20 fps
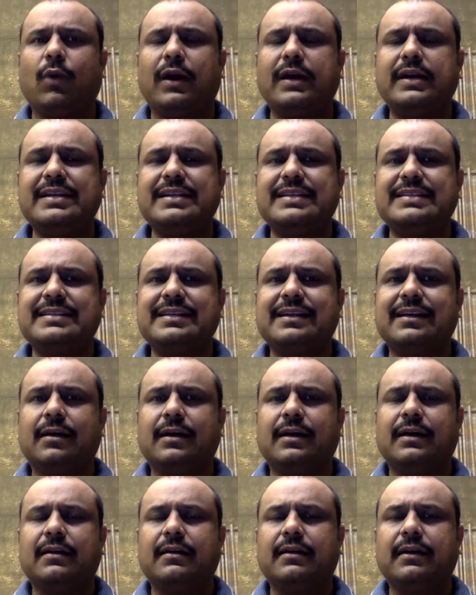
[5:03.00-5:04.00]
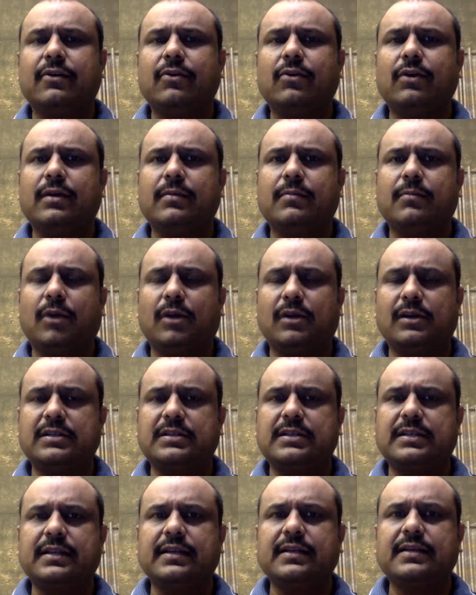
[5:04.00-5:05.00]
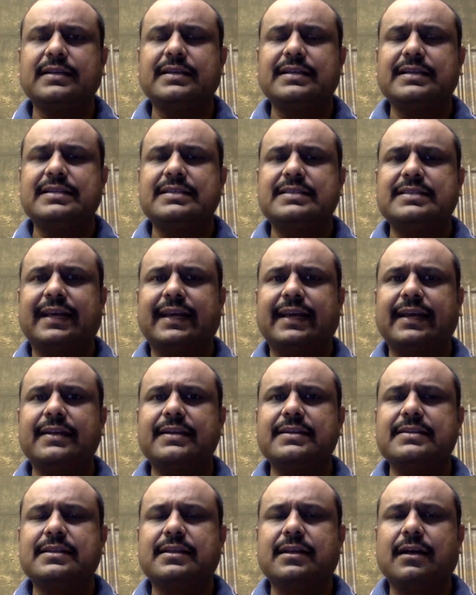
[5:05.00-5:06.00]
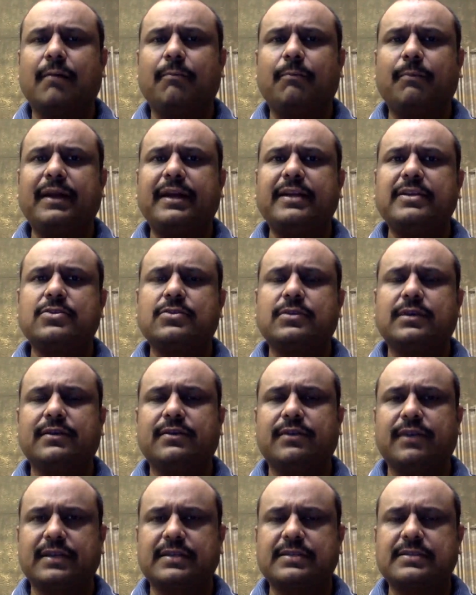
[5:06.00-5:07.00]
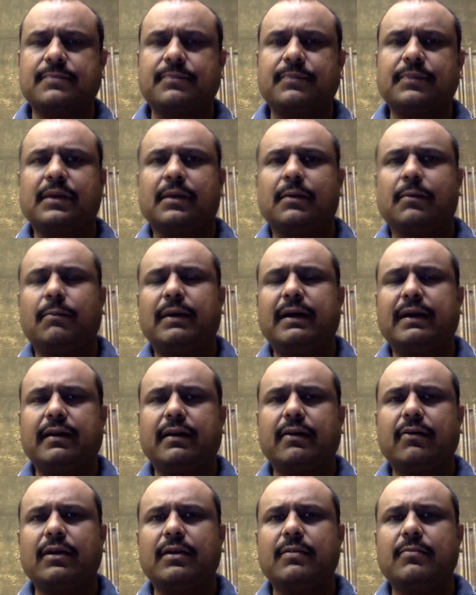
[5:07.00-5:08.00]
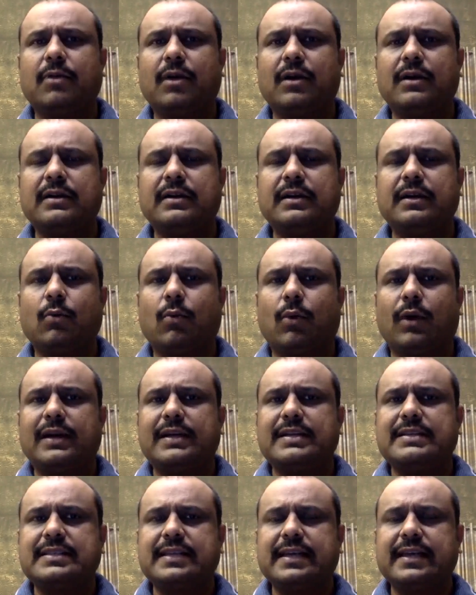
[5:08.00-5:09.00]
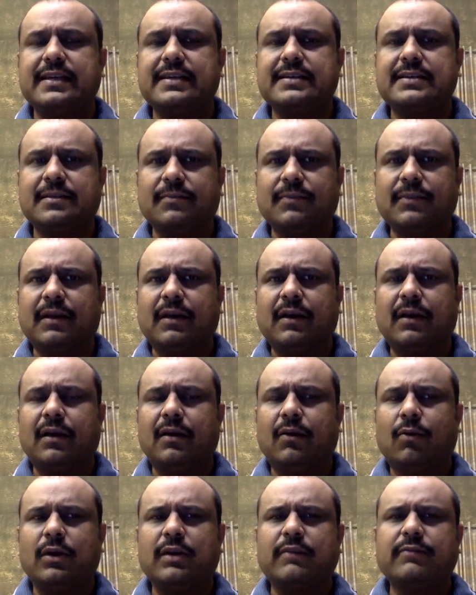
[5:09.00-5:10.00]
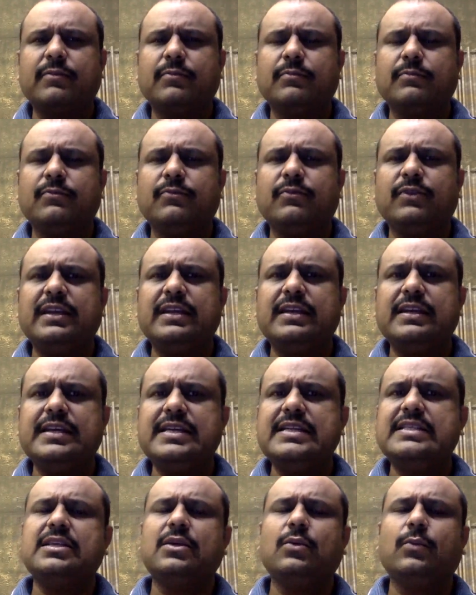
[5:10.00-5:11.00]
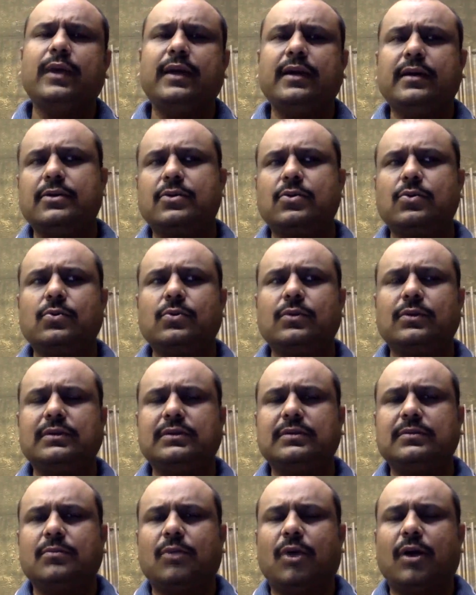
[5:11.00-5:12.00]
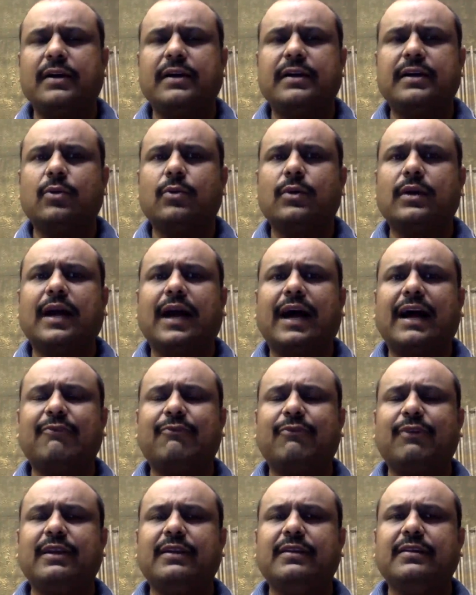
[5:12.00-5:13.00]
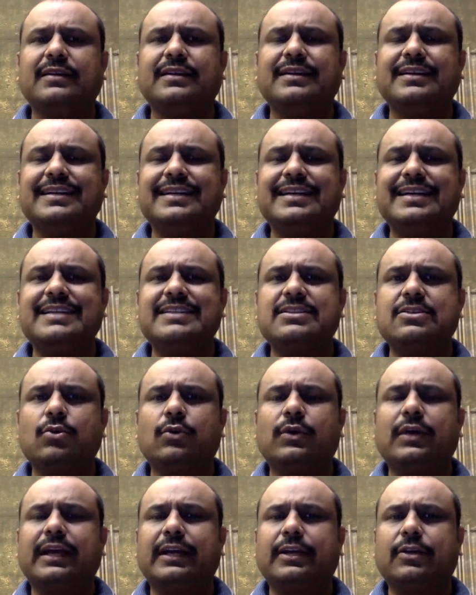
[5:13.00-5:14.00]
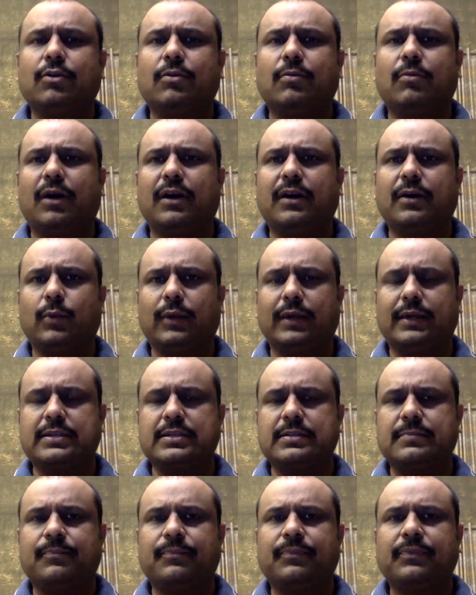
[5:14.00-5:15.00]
One is regular monitoring. Second is compliance to the drugs. By regular monitoring, what I say is One of the very easy way to monitor your heart failure is looking at your body weight.